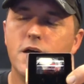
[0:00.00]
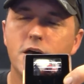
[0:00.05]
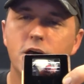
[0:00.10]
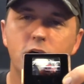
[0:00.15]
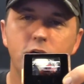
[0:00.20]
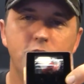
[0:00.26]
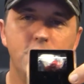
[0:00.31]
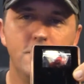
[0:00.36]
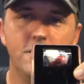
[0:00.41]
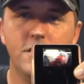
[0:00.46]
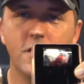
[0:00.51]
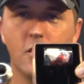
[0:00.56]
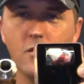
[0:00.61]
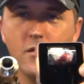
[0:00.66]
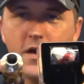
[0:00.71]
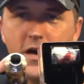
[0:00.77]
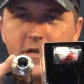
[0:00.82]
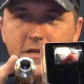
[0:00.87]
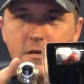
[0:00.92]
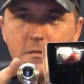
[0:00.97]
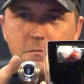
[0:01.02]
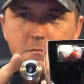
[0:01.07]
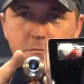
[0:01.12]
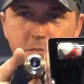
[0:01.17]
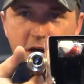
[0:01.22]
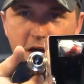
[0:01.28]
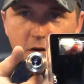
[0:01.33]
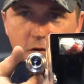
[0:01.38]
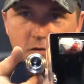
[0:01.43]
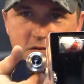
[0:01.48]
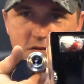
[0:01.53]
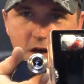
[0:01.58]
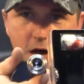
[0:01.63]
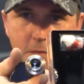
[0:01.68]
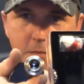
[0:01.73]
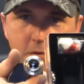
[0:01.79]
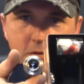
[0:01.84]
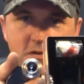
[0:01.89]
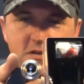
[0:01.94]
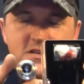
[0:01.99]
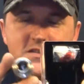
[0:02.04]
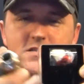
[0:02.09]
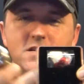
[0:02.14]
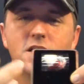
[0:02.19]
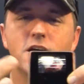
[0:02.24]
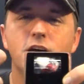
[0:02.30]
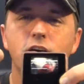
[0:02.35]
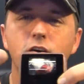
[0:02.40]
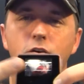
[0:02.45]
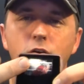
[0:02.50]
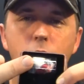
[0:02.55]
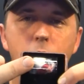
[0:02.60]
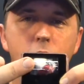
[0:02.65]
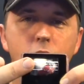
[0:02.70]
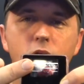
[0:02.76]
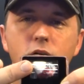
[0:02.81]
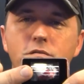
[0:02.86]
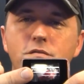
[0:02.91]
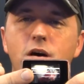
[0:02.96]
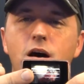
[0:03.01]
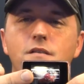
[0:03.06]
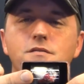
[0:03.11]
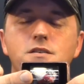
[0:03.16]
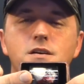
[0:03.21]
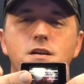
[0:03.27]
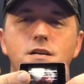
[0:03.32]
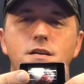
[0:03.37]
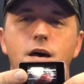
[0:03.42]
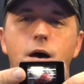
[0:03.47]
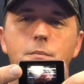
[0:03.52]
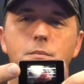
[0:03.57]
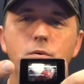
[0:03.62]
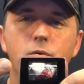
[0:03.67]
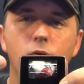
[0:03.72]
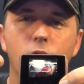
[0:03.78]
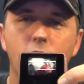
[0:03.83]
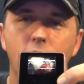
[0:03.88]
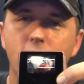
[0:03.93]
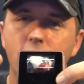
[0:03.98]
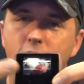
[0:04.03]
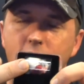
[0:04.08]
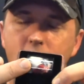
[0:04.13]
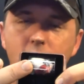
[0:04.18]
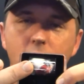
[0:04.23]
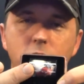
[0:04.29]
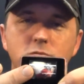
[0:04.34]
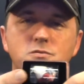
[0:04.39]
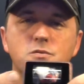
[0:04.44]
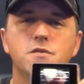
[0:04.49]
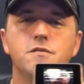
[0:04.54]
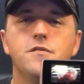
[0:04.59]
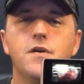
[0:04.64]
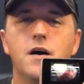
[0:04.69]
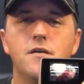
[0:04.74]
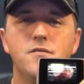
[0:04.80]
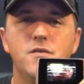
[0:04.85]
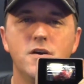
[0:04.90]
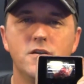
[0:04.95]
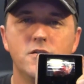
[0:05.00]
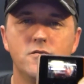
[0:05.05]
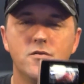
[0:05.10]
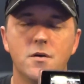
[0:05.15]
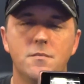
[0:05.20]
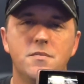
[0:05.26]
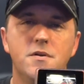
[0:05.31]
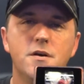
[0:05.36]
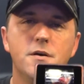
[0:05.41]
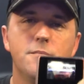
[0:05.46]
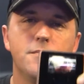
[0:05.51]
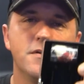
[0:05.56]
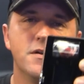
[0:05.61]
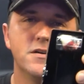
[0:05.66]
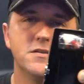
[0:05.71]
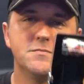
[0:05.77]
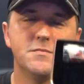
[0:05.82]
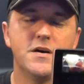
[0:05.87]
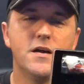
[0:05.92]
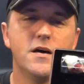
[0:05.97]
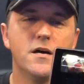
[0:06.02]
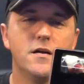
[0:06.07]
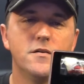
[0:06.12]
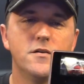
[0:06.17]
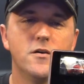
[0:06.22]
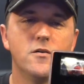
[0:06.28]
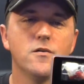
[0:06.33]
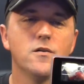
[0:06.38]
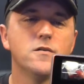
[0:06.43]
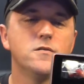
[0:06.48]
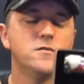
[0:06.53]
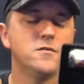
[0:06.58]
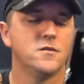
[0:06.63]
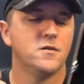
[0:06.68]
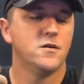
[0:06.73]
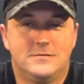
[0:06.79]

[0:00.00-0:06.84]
If you don't like the big old top on this thing, you can put a 510 adapter on it, and it comes with a 510 drip tip that is made out of Durlin.